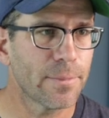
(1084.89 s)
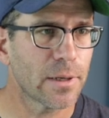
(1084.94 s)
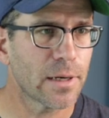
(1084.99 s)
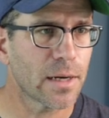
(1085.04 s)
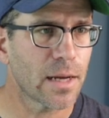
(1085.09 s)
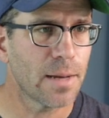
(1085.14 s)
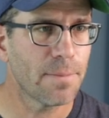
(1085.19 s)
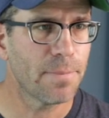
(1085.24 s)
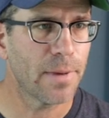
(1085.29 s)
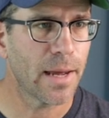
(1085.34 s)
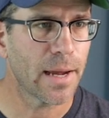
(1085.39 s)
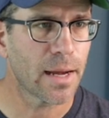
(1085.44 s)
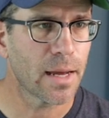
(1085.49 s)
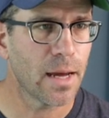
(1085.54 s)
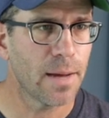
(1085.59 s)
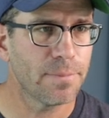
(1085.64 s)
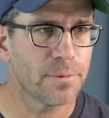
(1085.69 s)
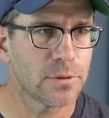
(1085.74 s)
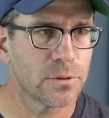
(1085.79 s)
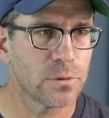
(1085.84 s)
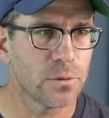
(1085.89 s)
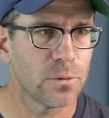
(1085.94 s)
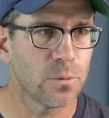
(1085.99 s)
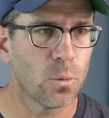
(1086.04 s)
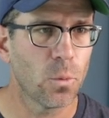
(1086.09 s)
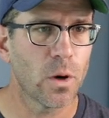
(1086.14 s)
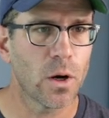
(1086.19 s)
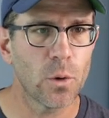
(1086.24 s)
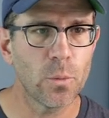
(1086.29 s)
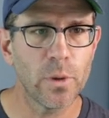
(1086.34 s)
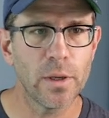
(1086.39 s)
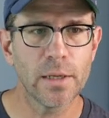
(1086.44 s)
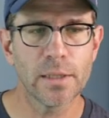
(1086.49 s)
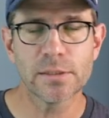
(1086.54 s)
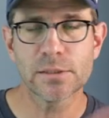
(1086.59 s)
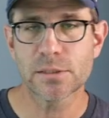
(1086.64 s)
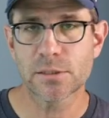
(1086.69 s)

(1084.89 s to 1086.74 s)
I'm going to come back up to where we